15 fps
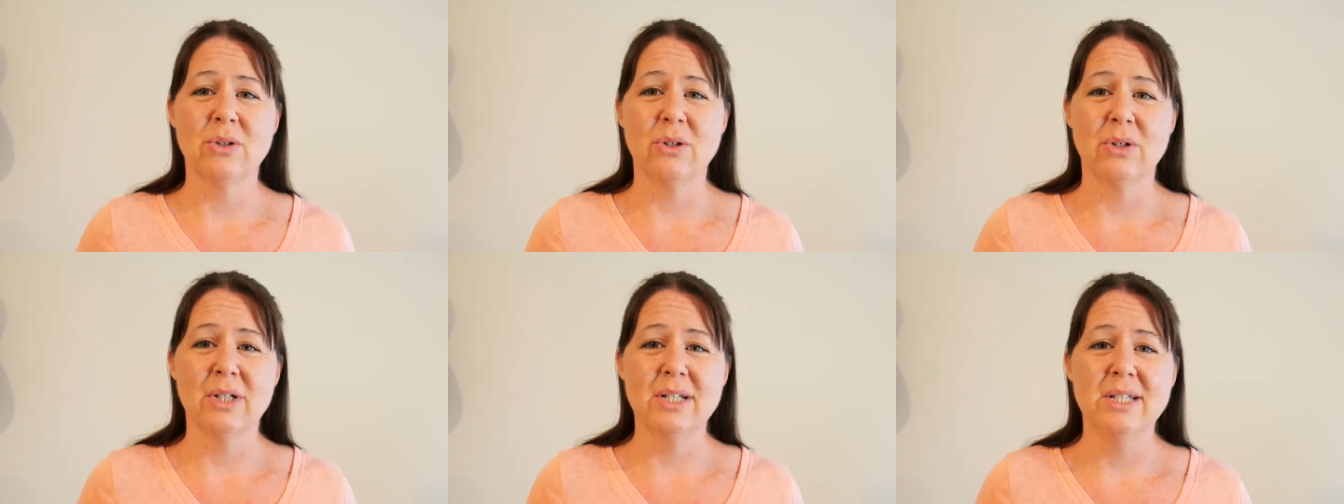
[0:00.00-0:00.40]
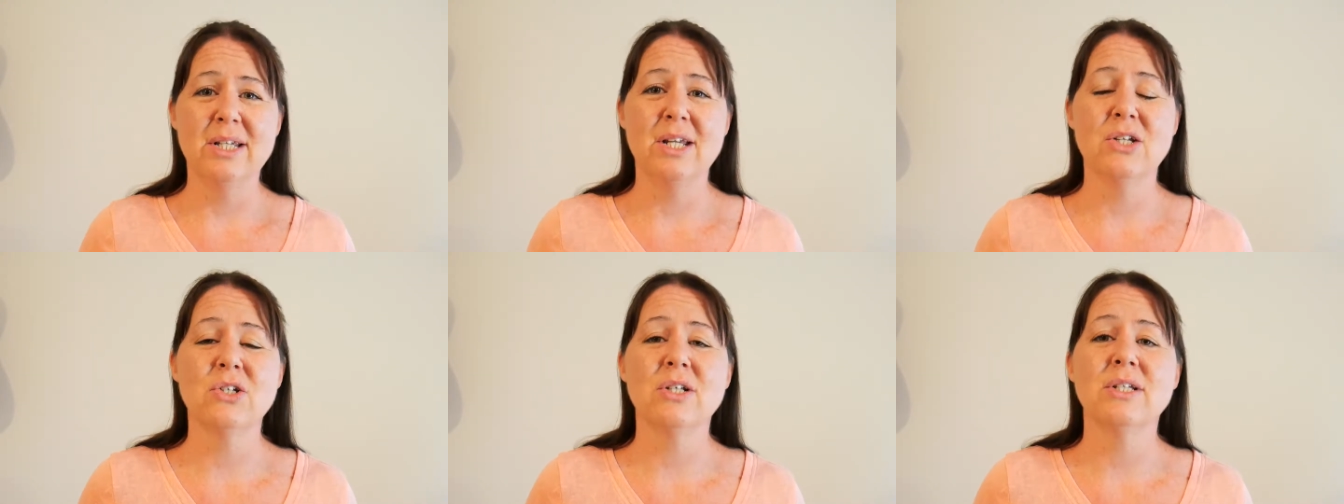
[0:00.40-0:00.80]
your
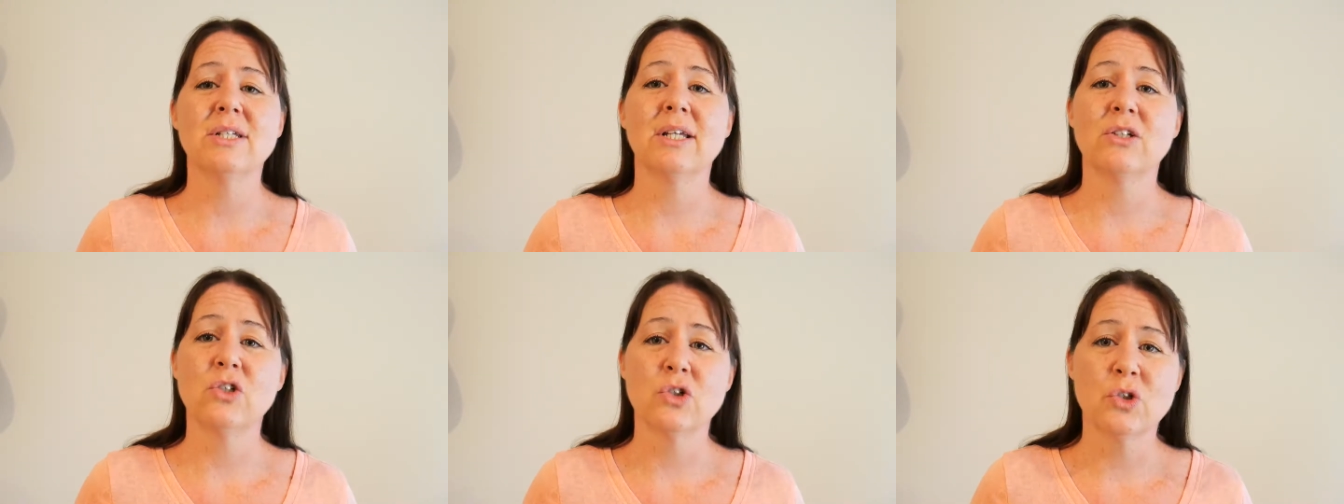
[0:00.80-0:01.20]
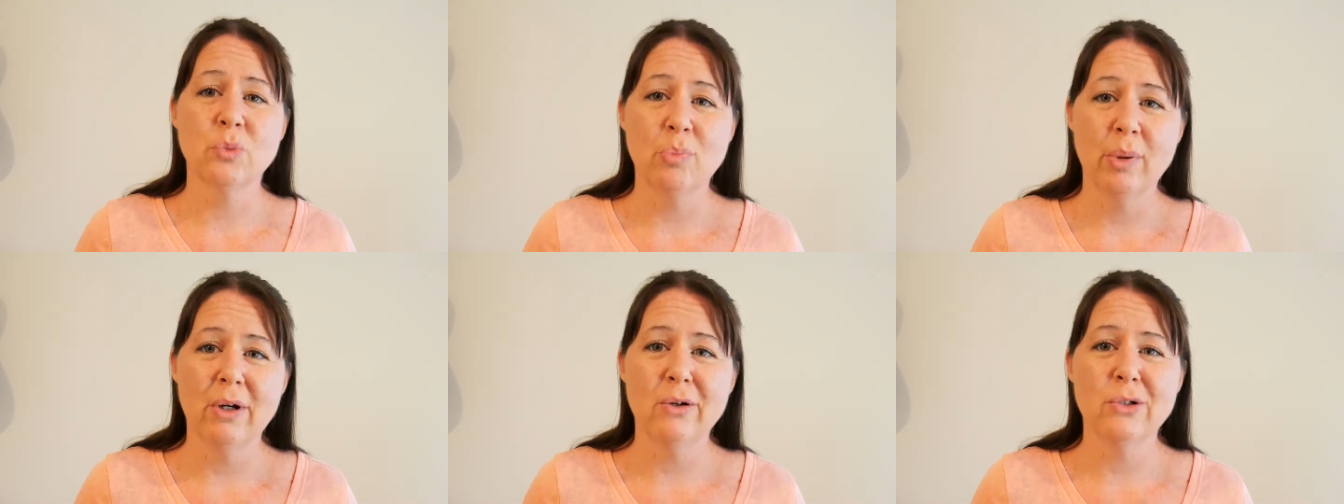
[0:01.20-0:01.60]
condition is that you're
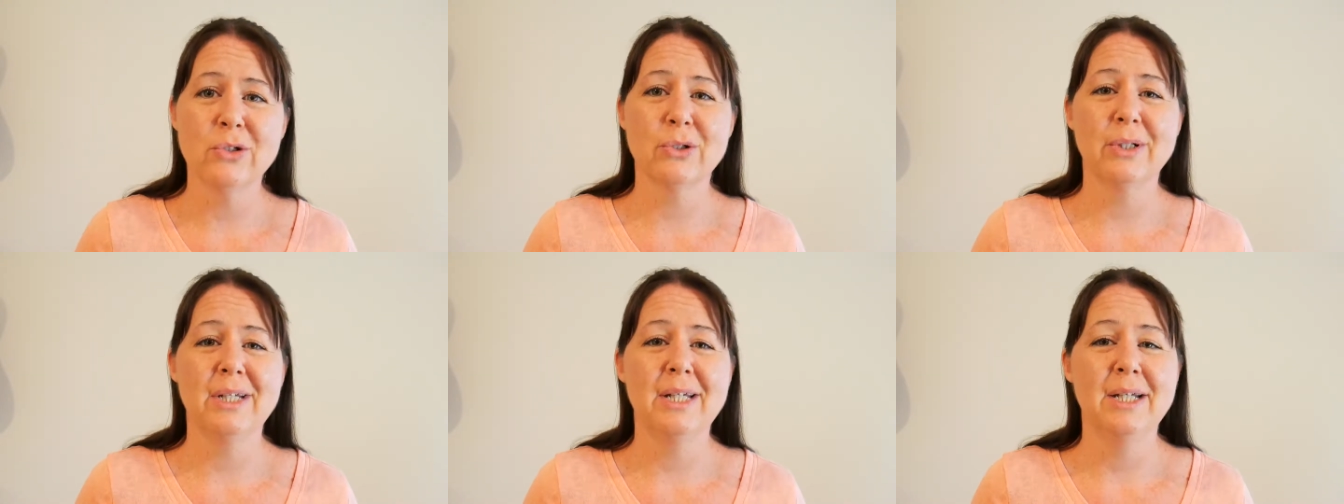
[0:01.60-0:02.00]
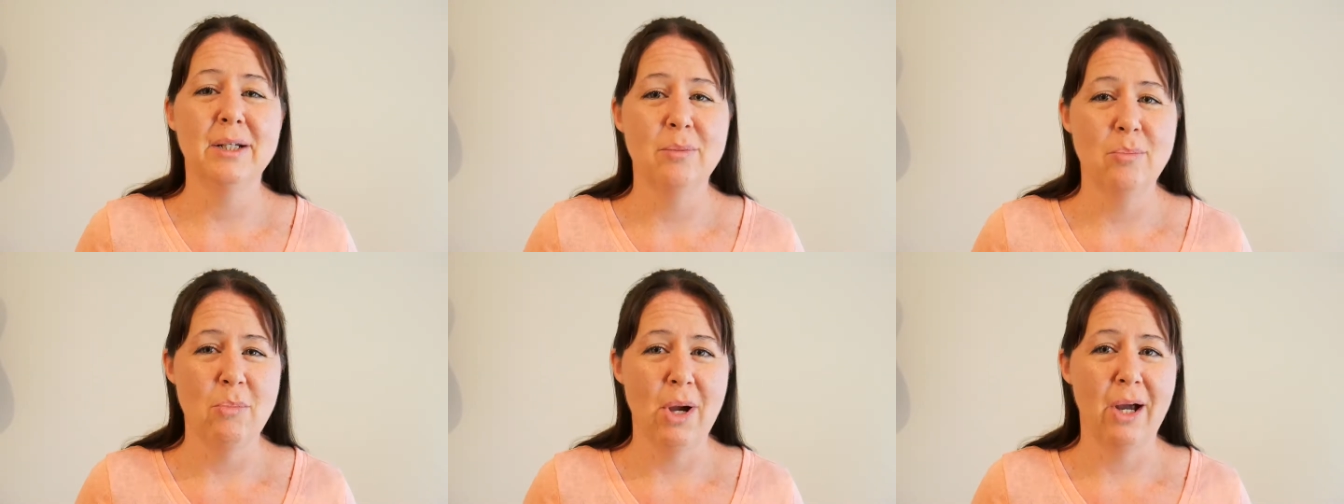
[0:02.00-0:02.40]
spiritually
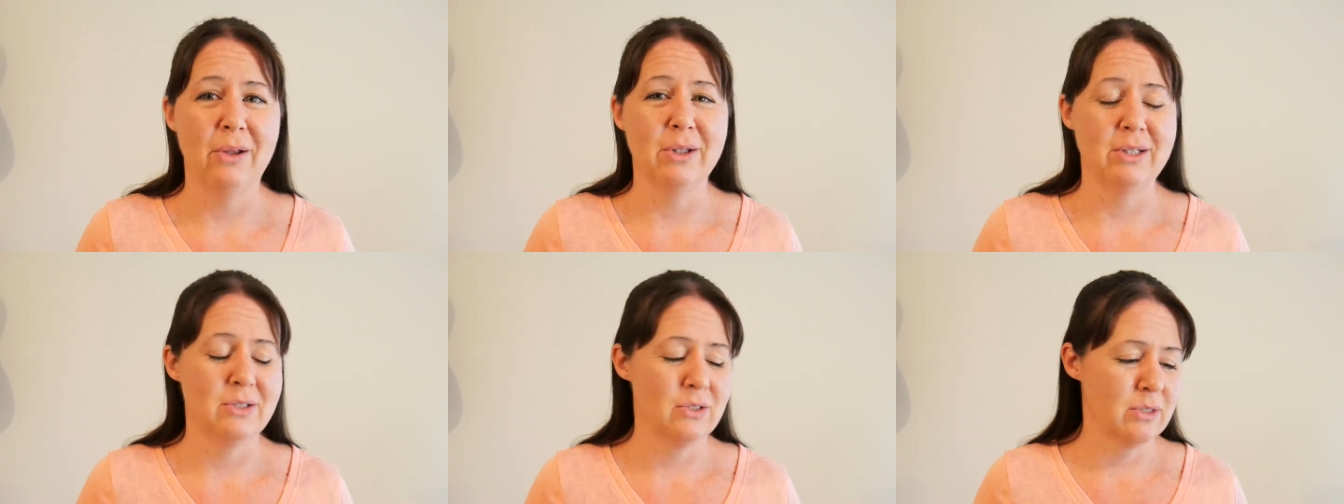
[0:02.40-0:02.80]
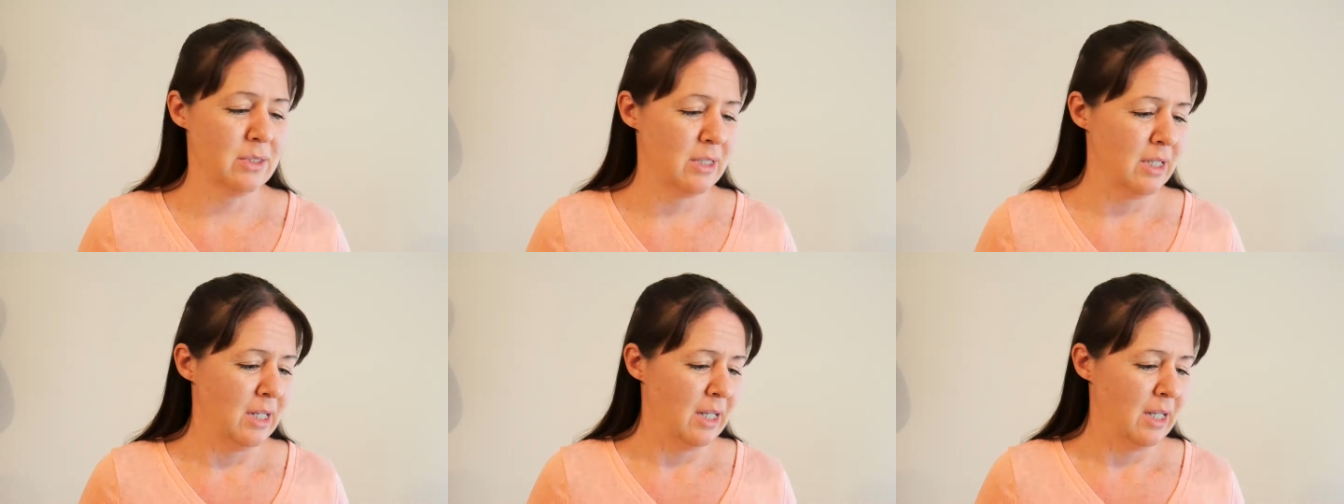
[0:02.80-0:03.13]
imbalanced.